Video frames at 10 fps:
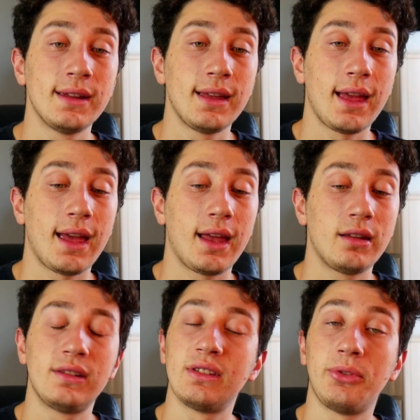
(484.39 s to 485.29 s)
and
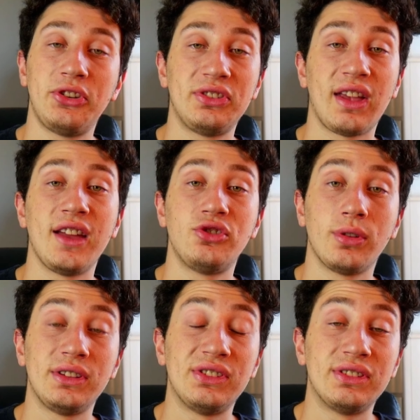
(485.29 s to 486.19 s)
some of the design
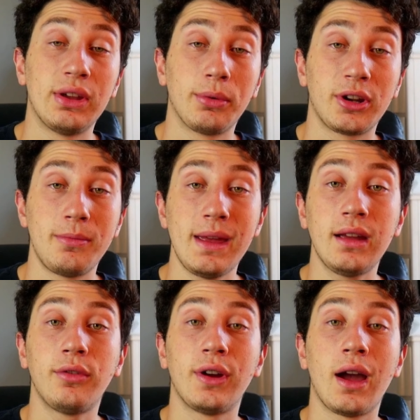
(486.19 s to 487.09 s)
choices that we're going to make
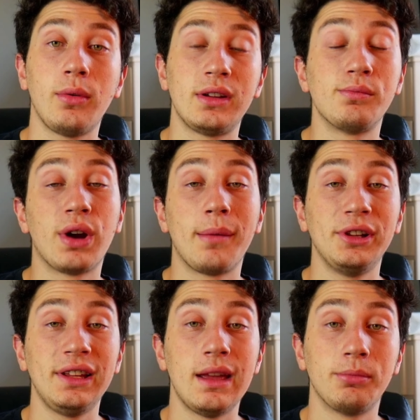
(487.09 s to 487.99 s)
for how we can properly
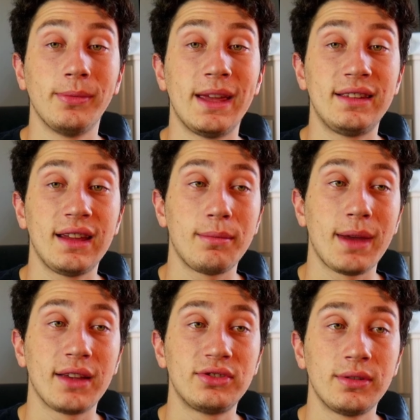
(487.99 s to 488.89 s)
implement
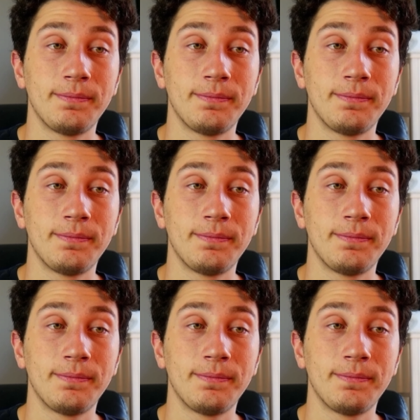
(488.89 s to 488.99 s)
TicketMaster.